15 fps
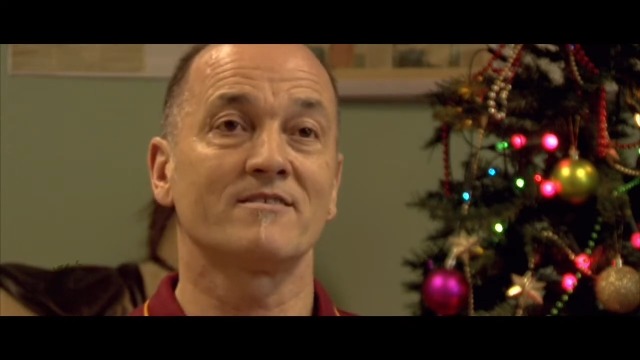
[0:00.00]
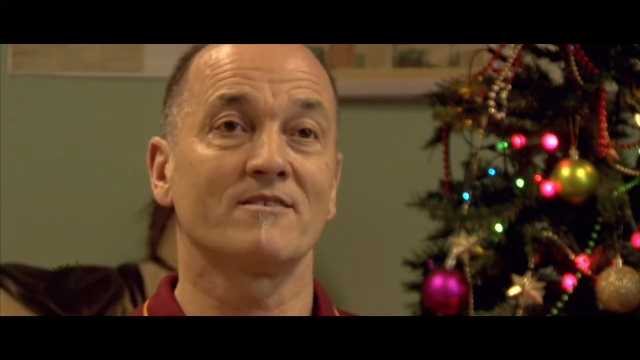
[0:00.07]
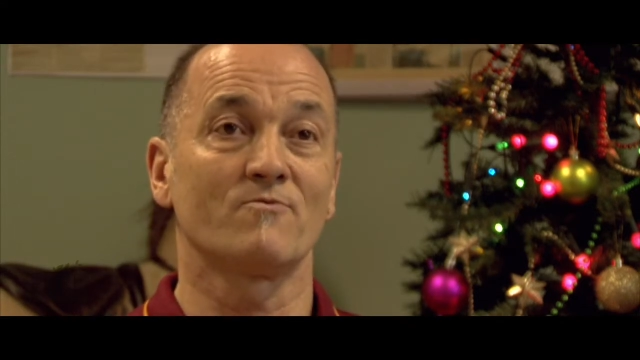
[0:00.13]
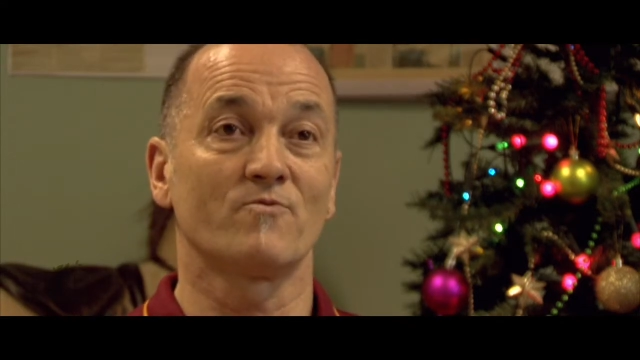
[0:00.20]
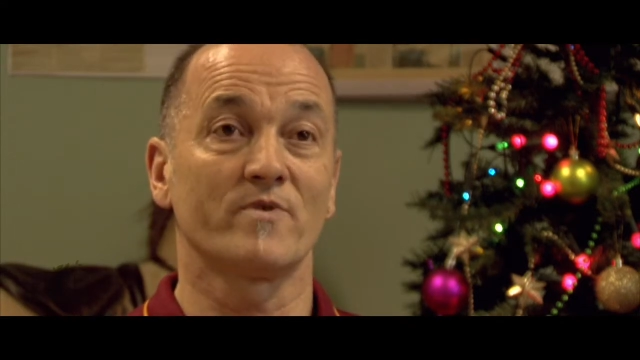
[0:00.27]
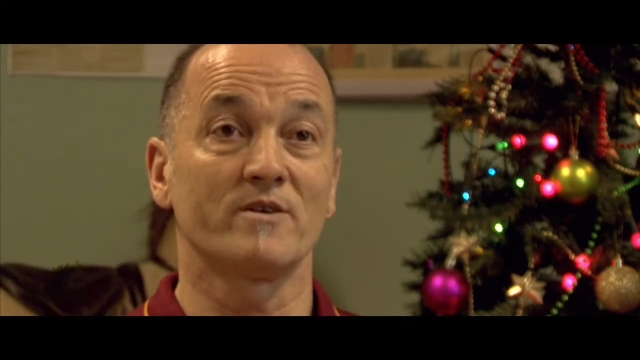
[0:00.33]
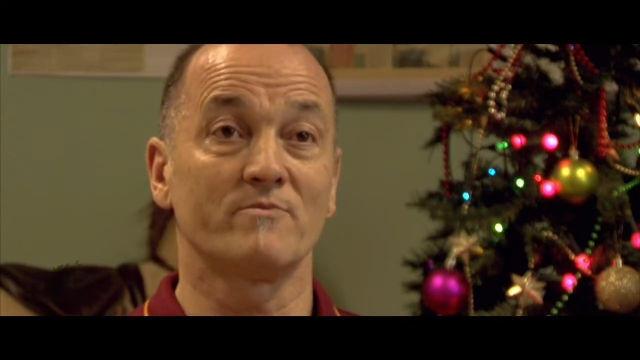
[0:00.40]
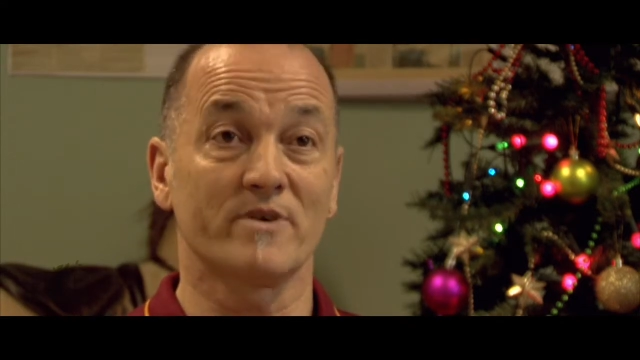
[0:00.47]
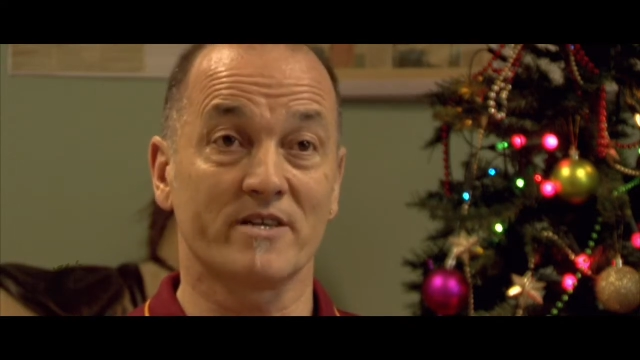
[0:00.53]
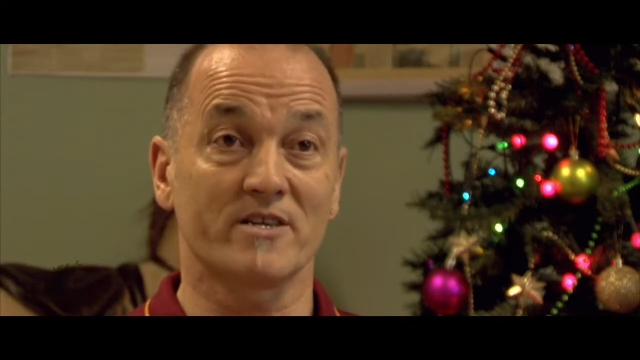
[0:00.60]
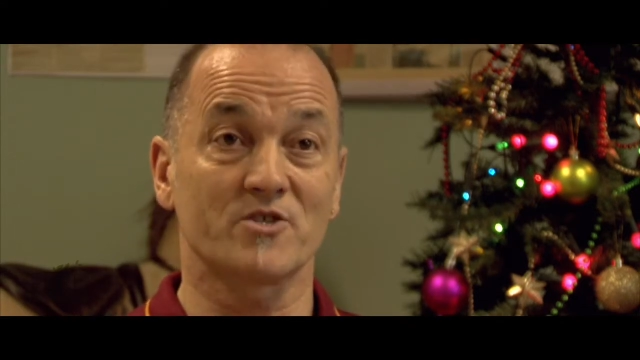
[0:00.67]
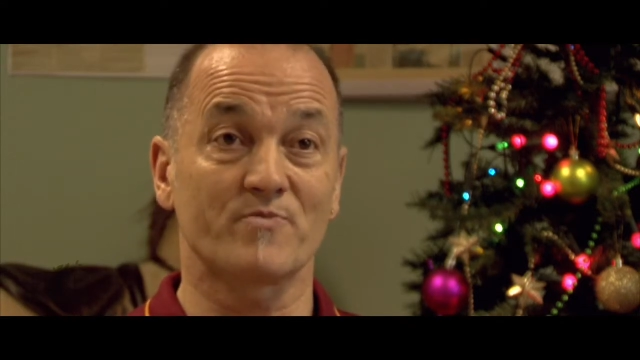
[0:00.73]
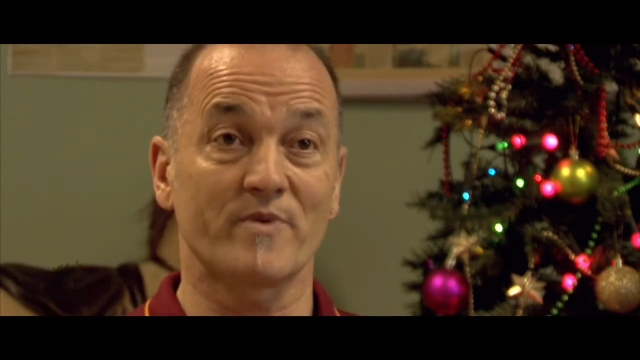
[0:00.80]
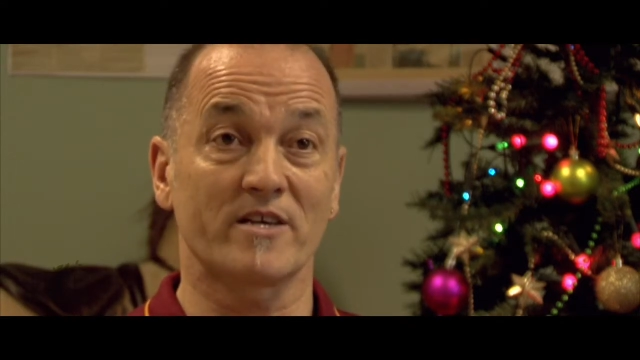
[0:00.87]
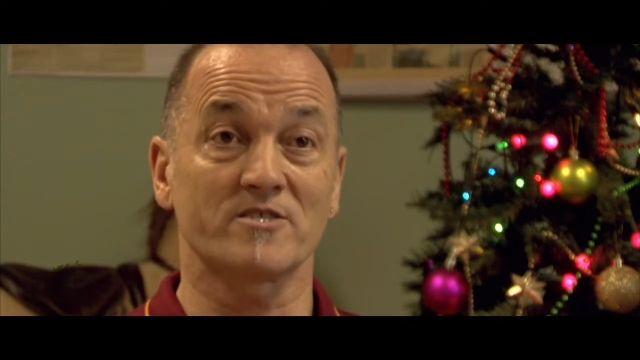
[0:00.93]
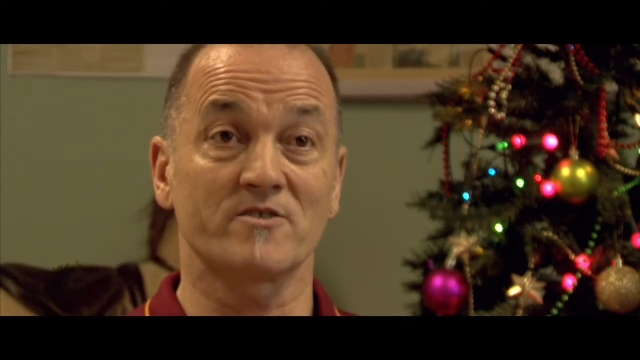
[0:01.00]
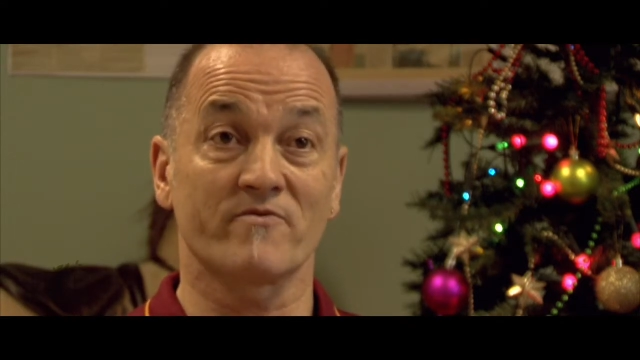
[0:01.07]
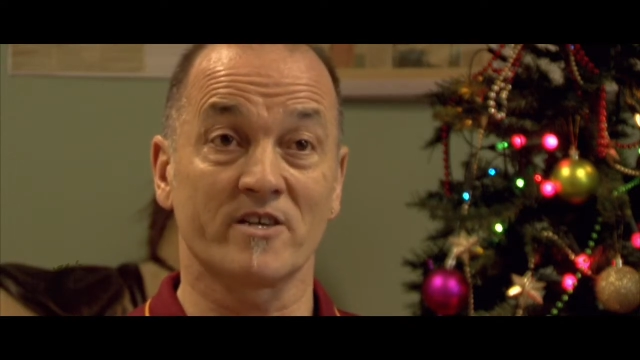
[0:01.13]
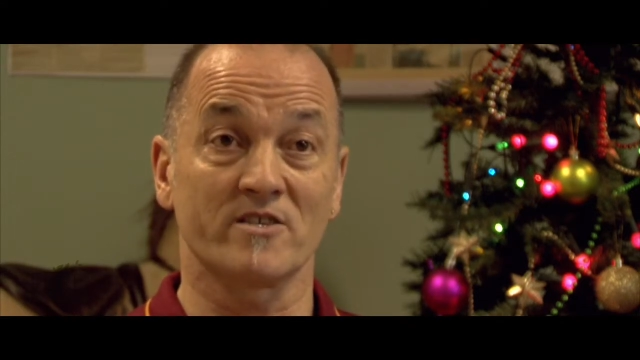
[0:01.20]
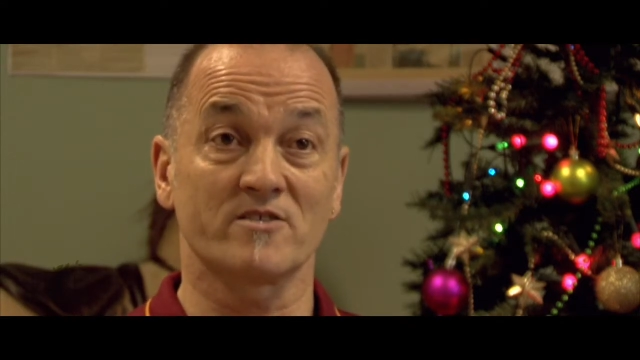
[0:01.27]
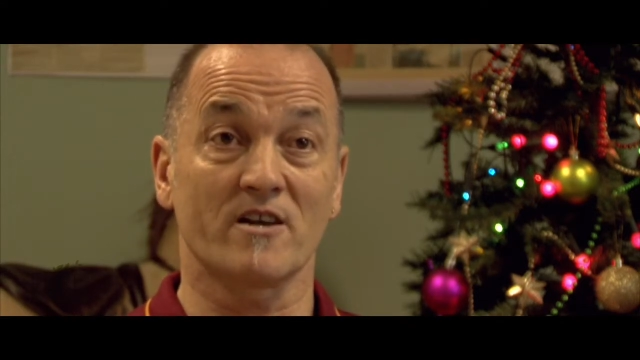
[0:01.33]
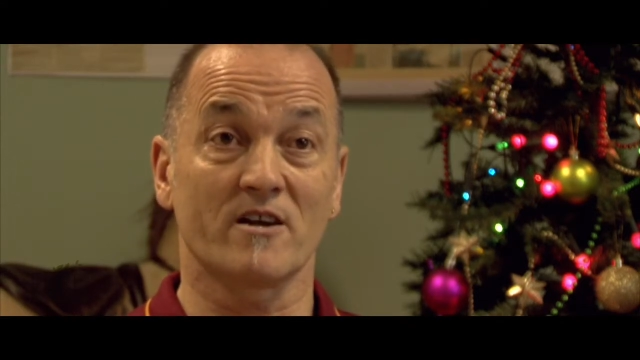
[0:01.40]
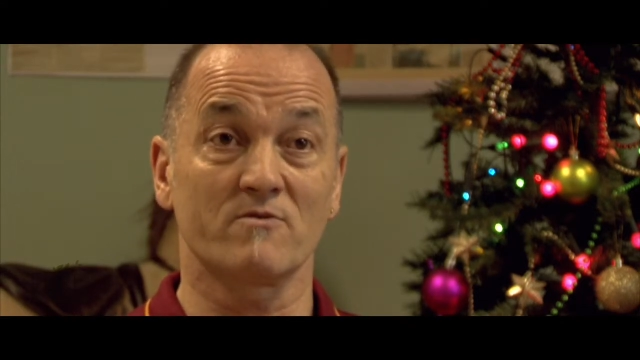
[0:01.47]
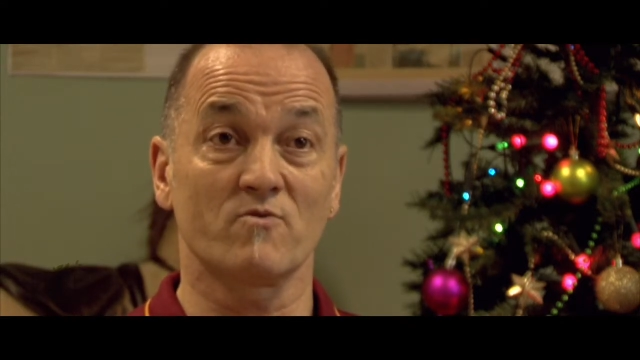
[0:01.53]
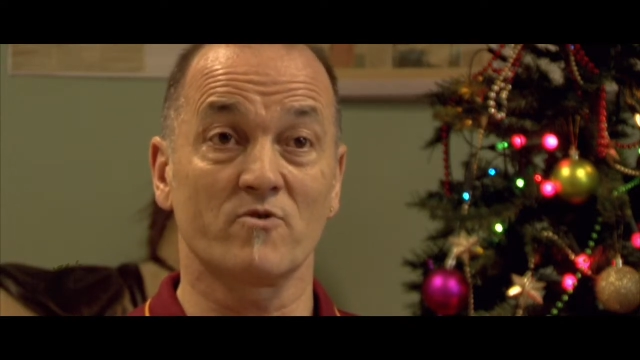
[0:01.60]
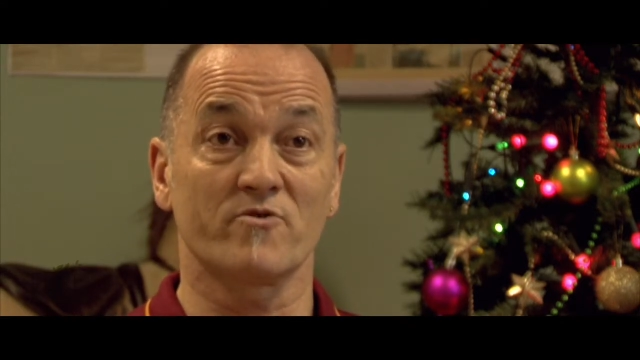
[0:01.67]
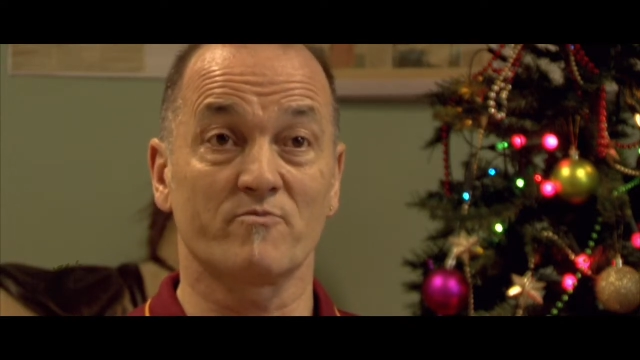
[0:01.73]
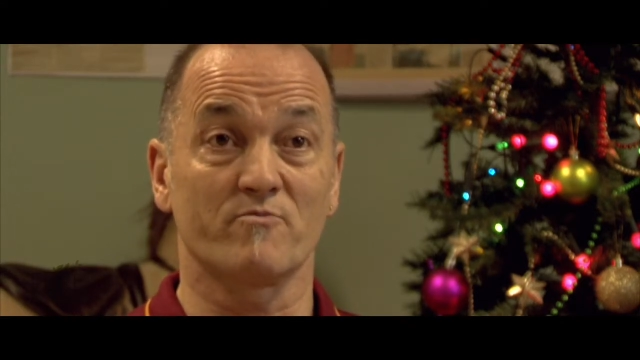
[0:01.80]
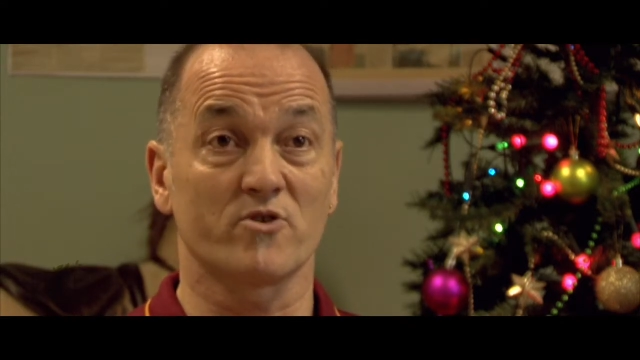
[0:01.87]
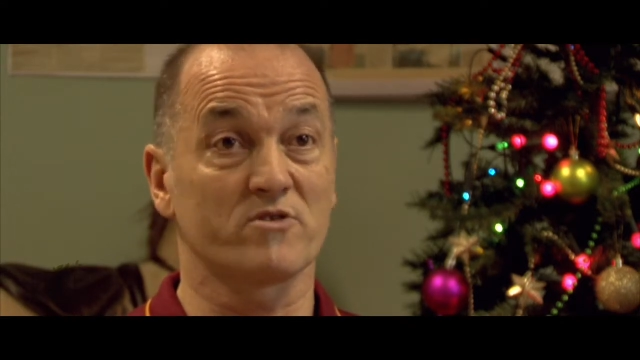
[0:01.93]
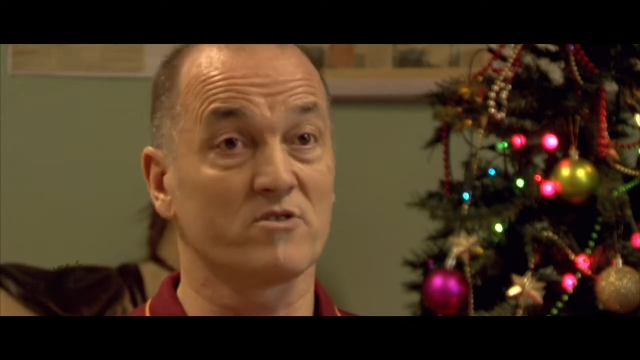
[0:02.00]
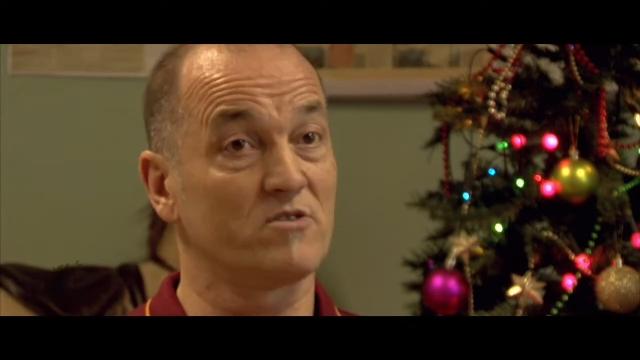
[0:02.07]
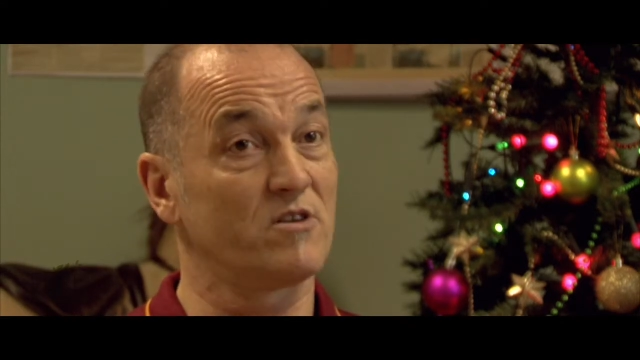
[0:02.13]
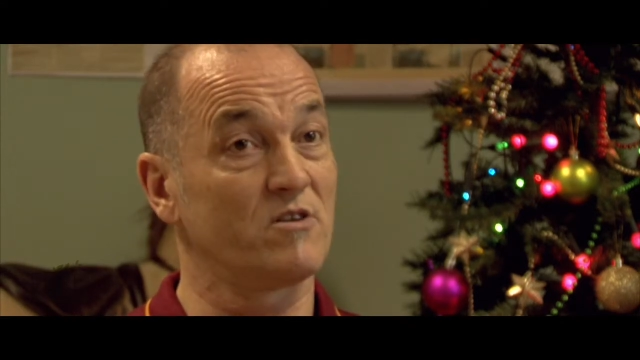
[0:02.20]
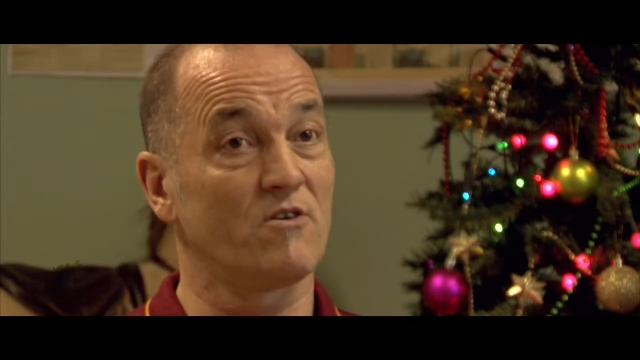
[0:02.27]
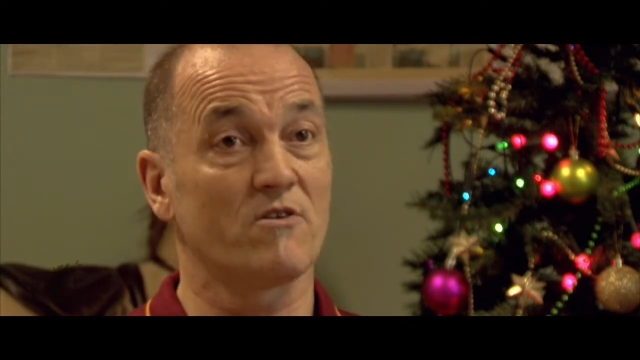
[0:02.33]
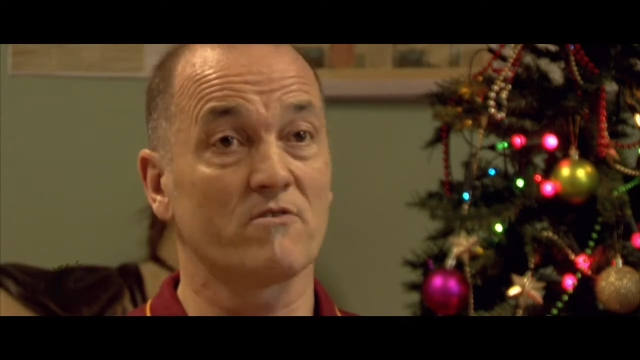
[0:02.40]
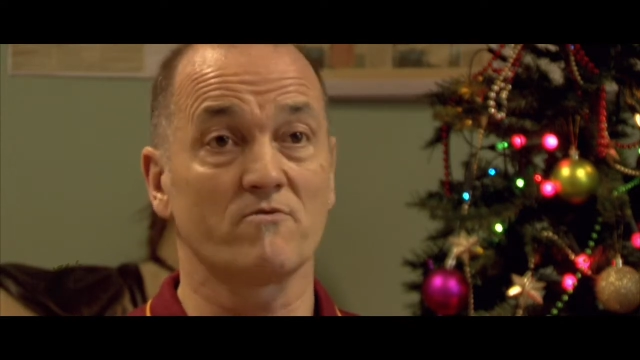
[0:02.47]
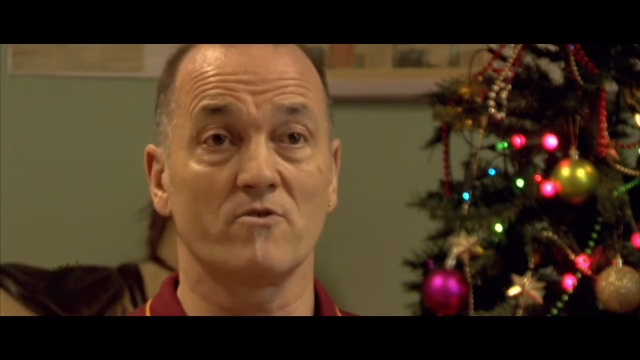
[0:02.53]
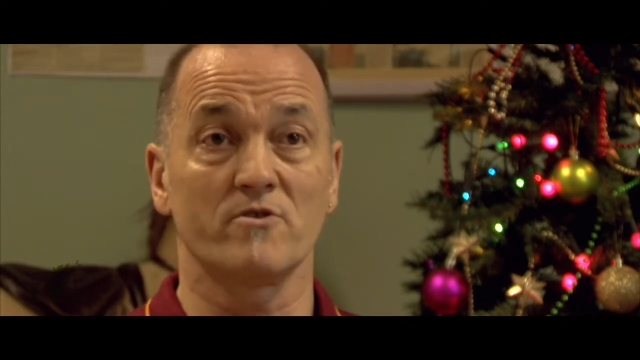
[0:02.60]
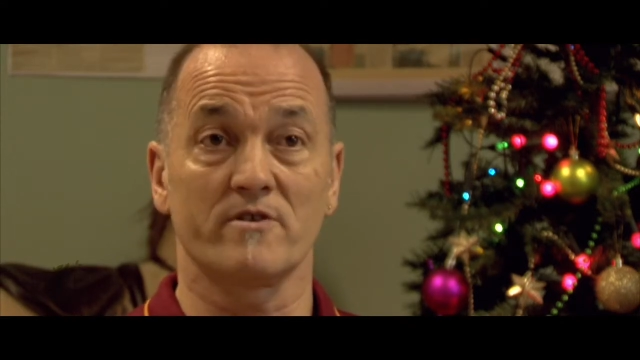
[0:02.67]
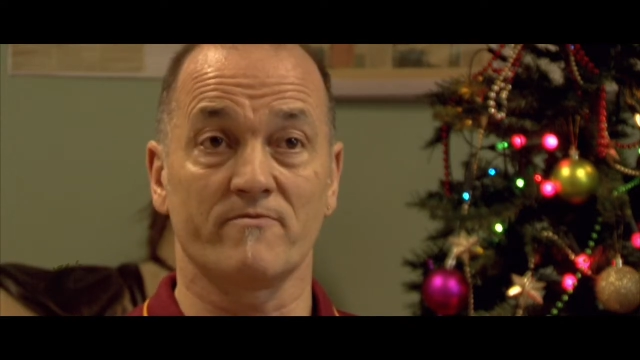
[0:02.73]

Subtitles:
a wee bit expensive to start with, but in the long run,